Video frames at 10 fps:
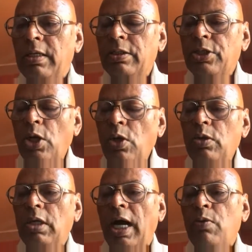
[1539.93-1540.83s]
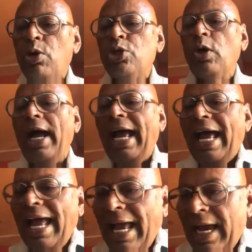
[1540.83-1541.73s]
So I want to
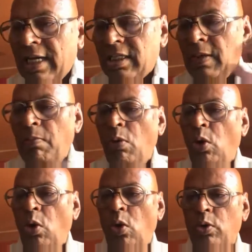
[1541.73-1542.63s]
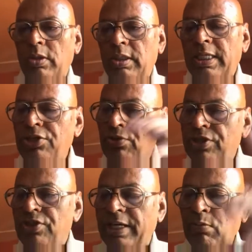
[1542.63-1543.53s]
add some more
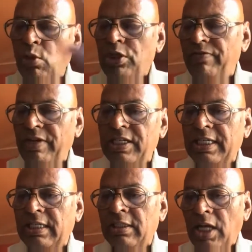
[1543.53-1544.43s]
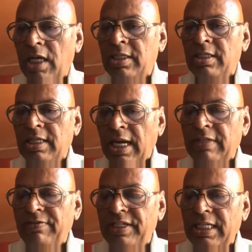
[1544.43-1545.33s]
interesting, motivating tasks and
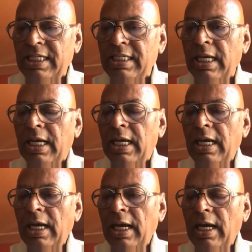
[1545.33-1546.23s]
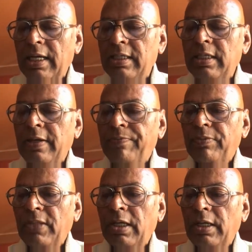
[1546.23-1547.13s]
activities. And
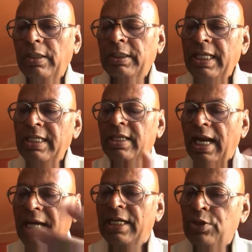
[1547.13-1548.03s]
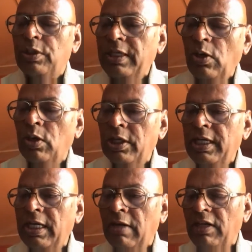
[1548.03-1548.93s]
these are added to the
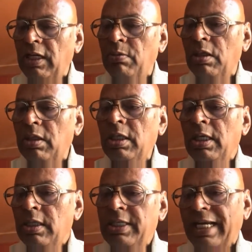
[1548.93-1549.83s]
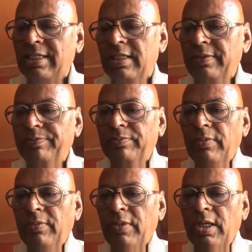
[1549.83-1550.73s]
already available text.
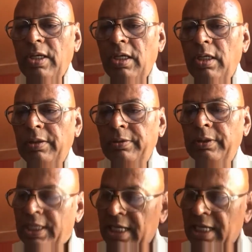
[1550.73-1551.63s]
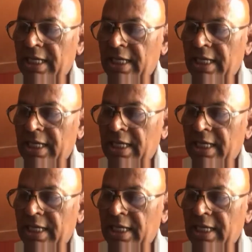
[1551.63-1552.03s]
The text is